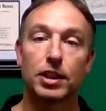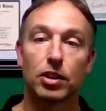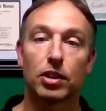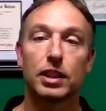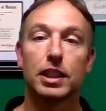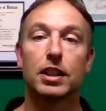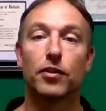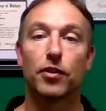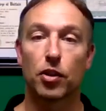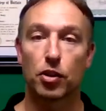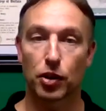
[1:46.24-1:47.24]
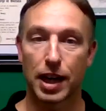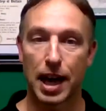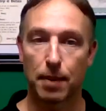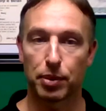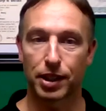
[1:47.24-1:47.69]
it's going to lead to further
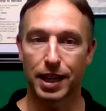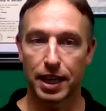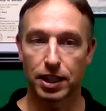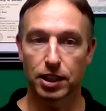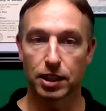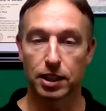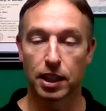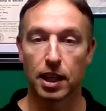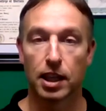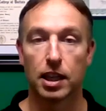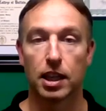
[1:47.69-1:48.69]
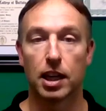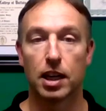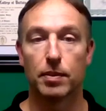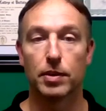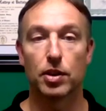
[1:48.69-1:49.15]
complications.
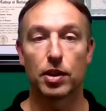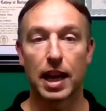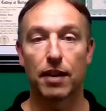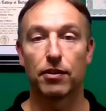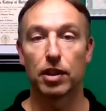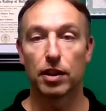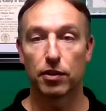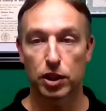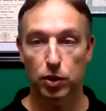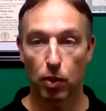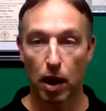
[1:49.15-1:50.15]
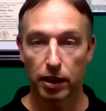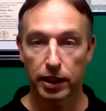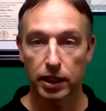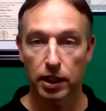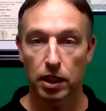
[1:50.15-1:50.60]
You can have liver
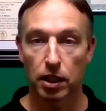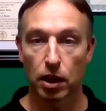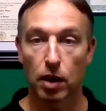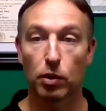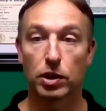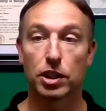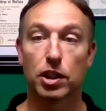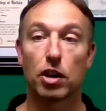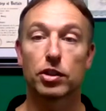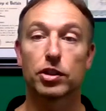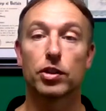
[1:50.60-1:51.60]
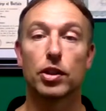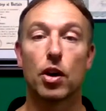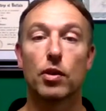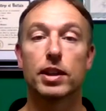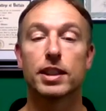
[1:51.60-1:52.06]
swelling, all right, which is also
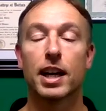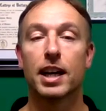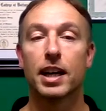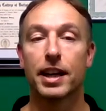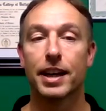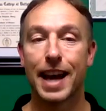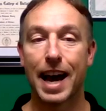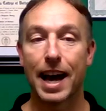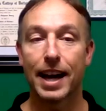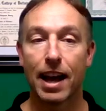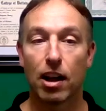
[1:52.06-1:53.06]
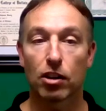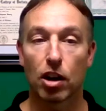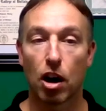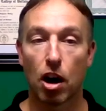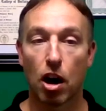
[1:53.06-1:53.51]
known as
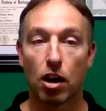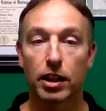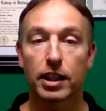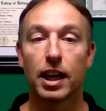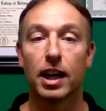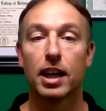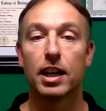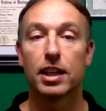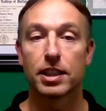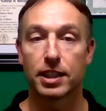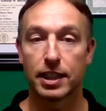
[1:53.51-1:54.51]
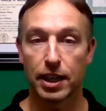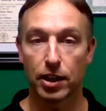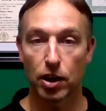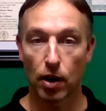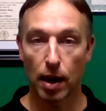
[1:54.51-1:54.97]
non-alcoholic
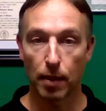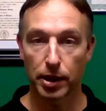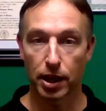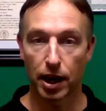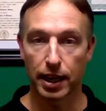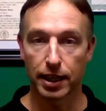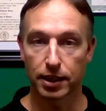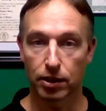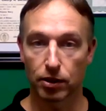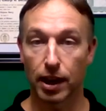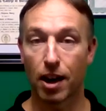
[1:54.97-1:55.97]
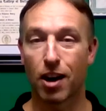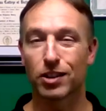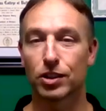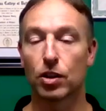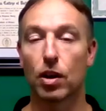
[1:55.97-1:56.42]
steatohepatitis. Okay,
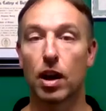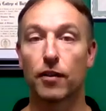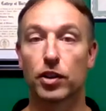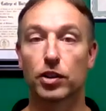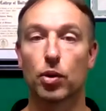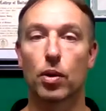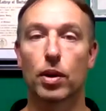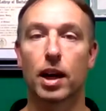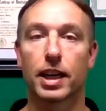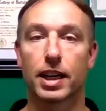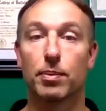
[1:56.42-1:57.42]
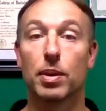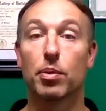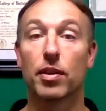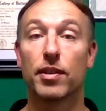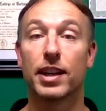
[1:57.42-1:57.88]
also for short, can
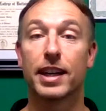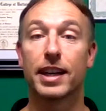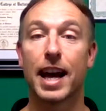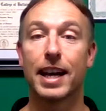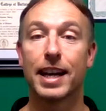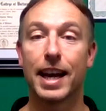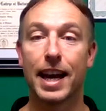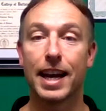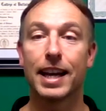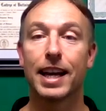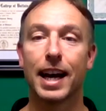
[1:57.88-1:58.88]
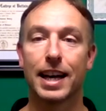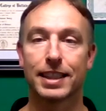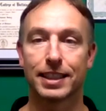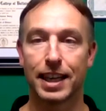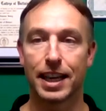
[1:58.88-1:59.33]
be abbreviated
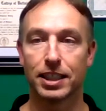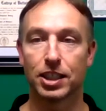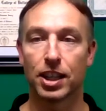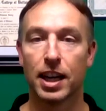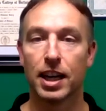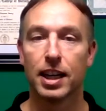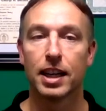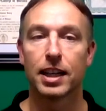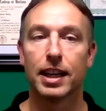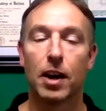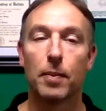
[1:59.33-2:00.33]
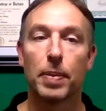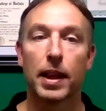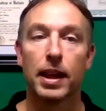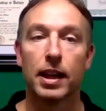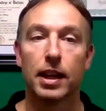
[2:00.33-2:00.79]
NASH.
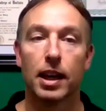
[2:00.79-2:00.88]
Now,